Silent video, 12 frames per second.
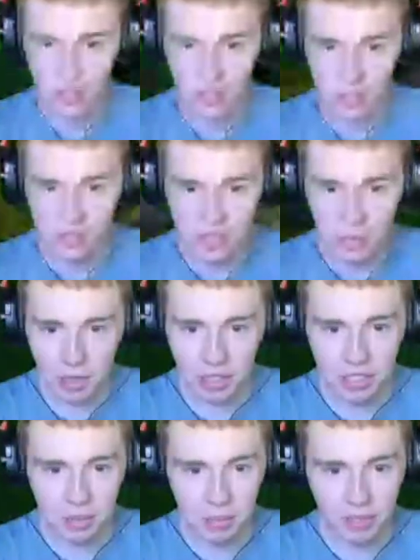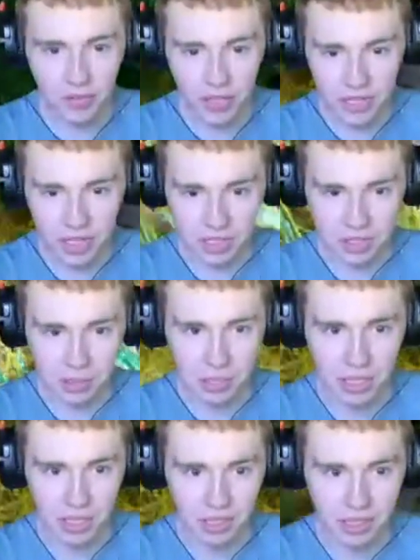The sea monkeys are being very nice to me
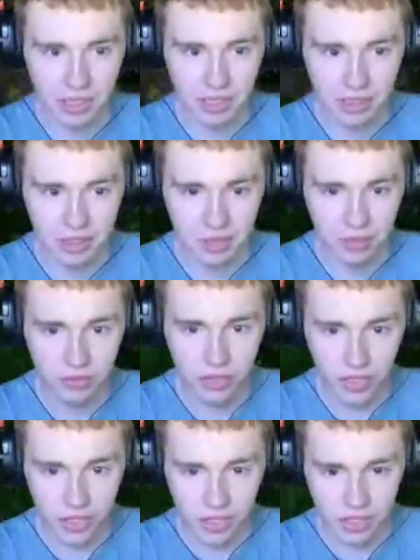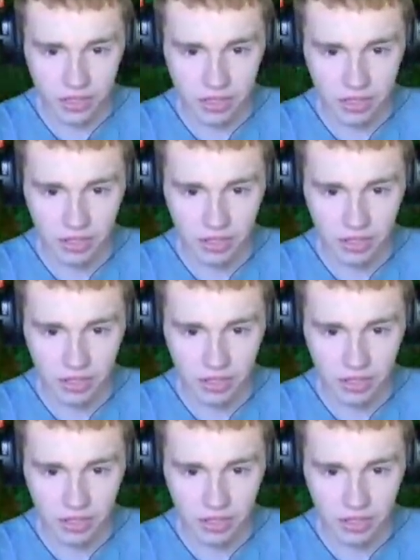lately. Very nice.